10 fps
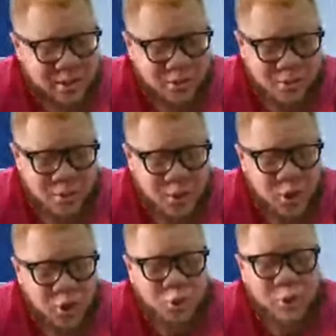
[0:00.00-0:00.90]
You would
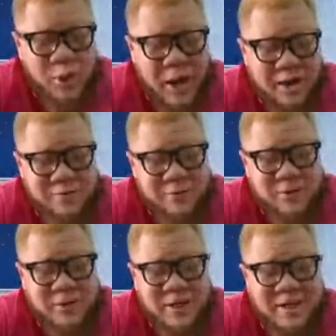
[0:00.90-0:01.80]
have
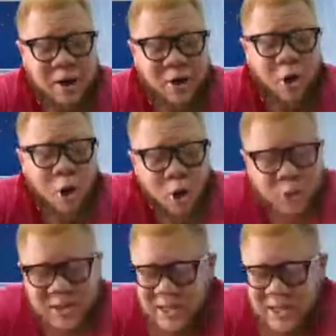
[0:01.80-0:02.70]
all the
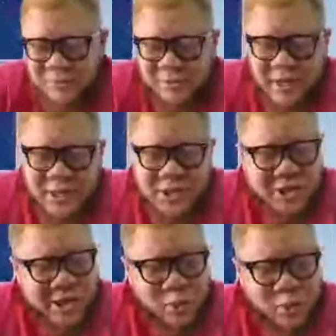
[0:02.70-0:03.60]
inventory Wakana has
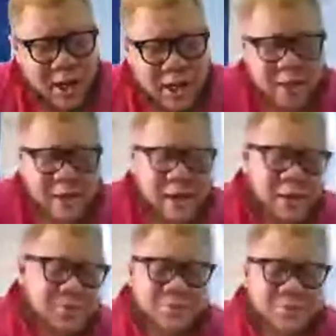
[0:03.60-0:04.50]
for
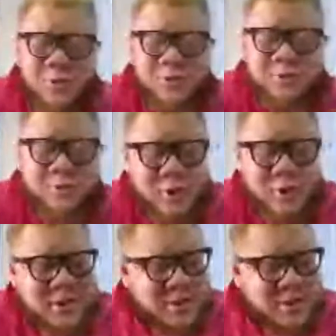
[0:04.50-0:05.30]
international flights,